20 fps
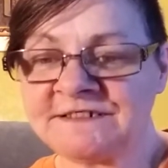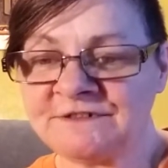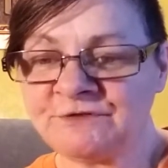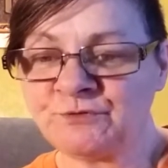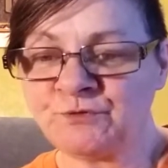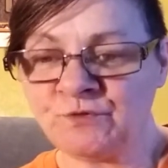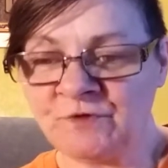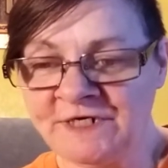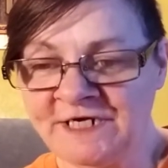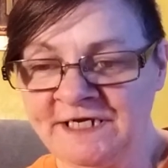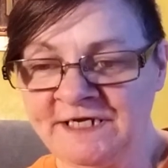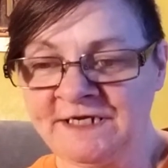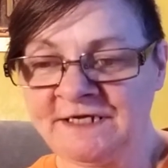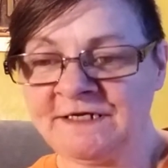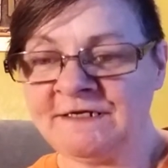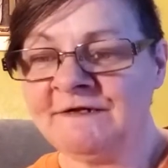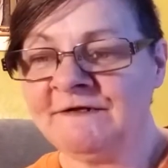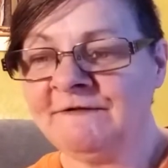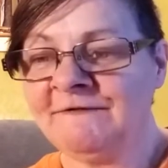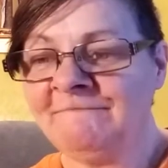
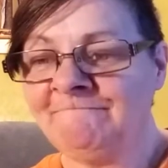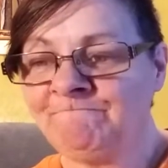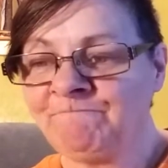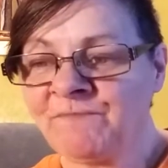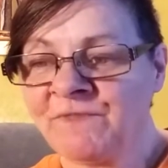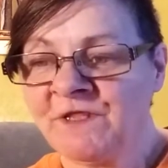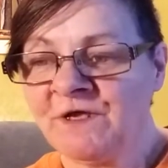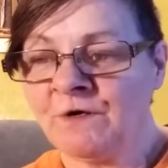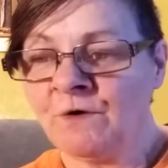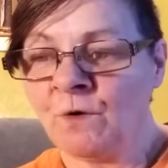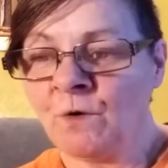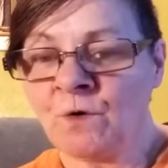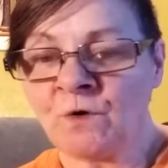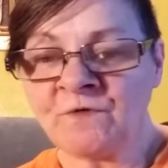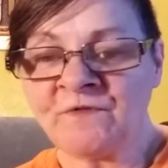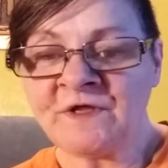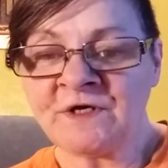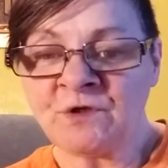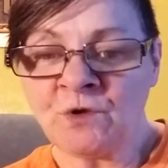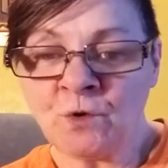ring, or
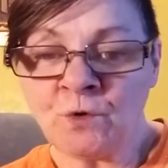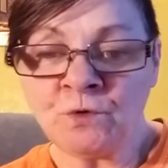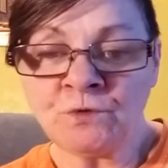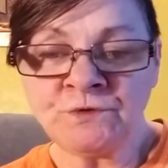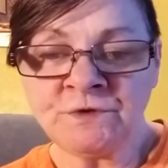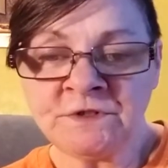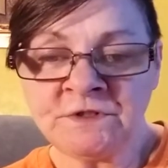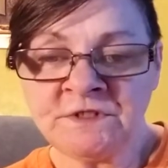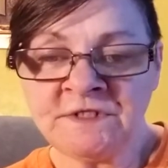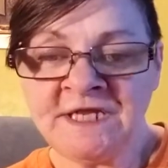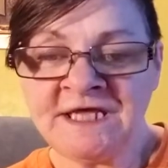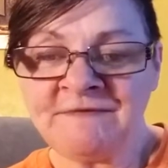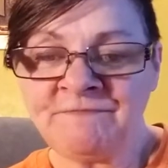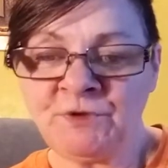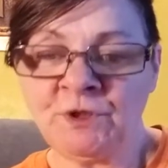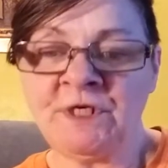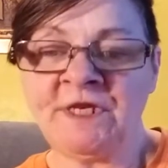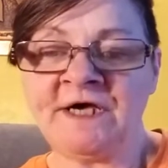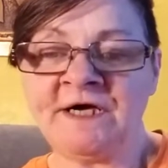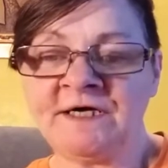the golden
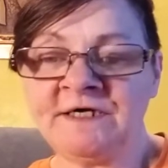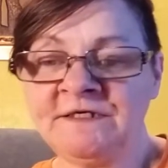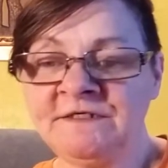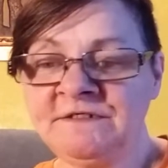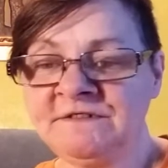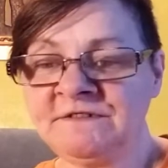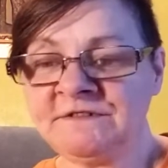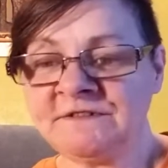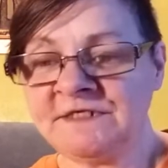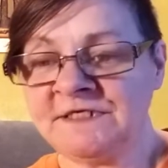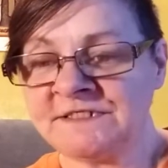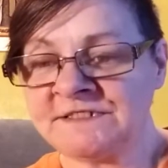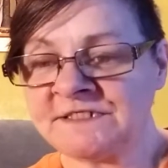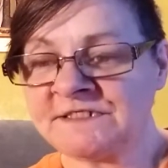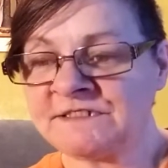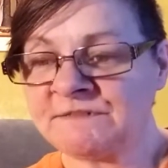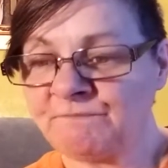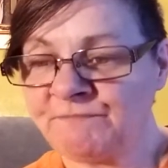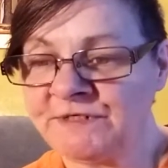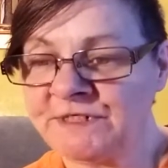nebula is a
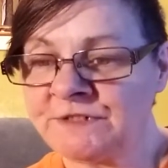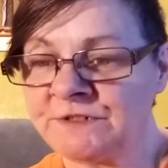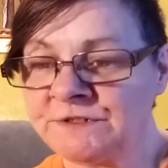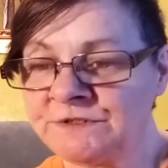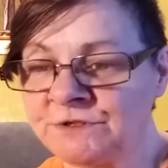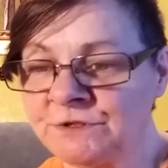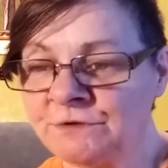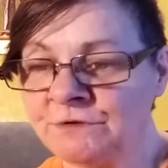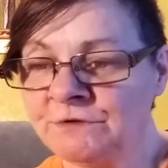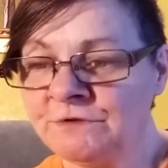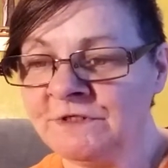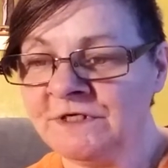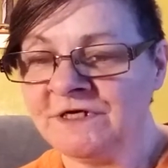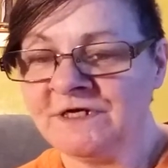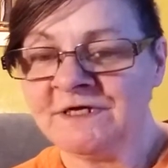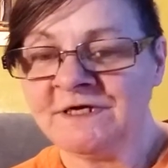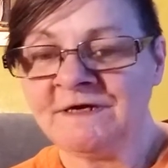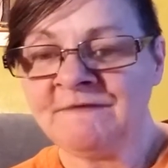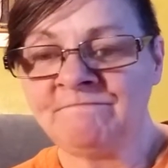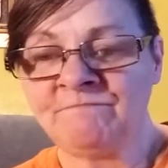spiritual
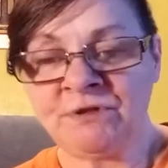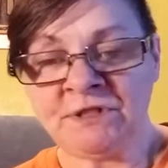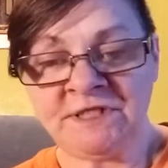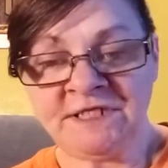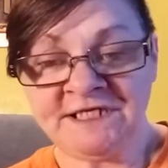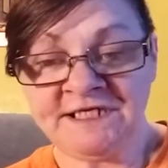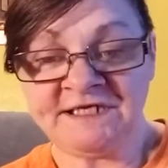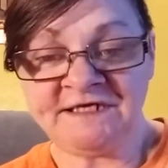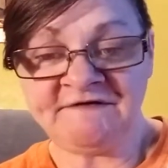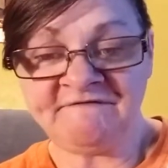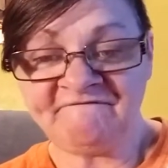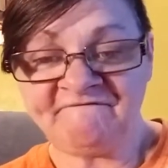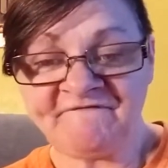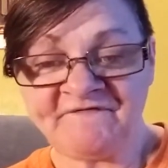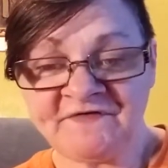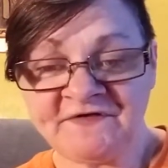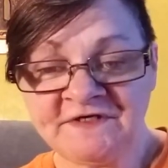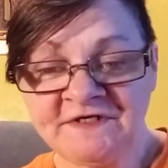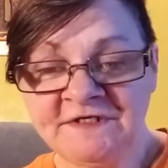belief